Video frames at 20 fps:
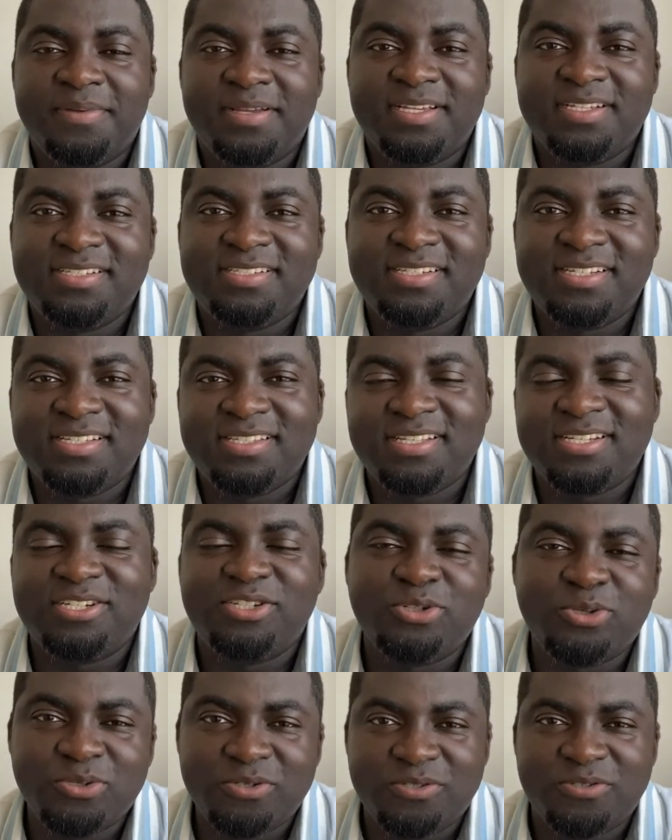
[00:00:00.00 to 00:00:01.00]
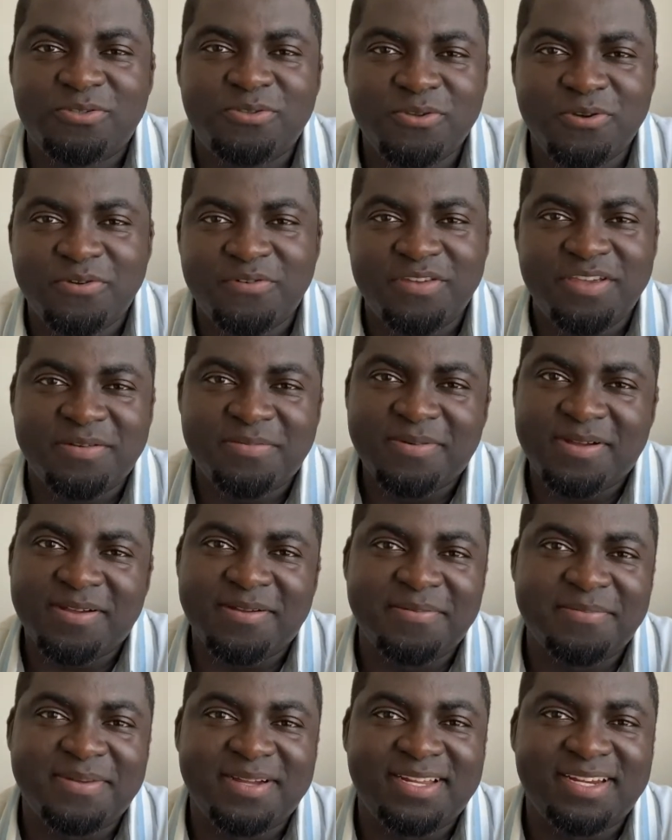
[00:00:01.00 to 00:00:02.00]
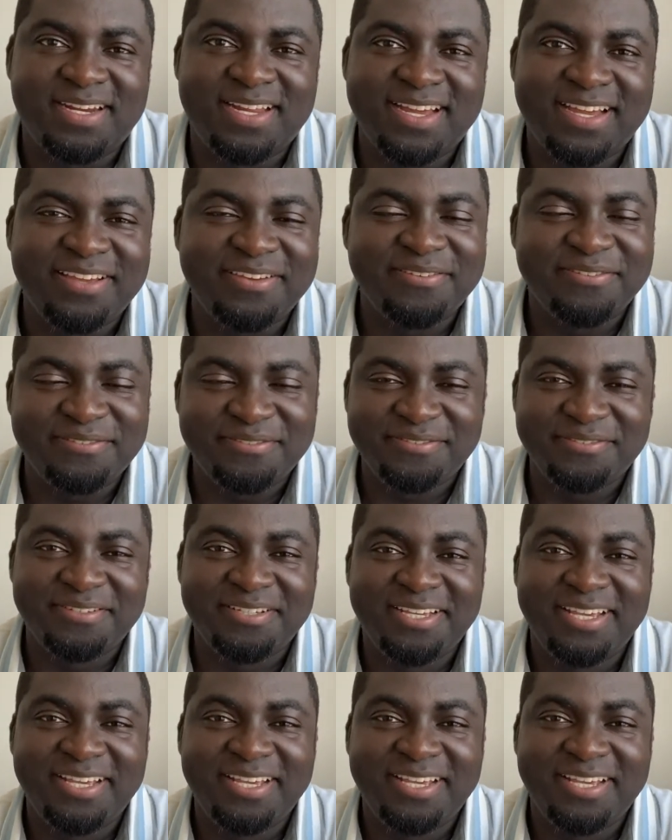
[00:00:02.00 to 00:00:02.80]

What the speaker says: It's just a short story about my life,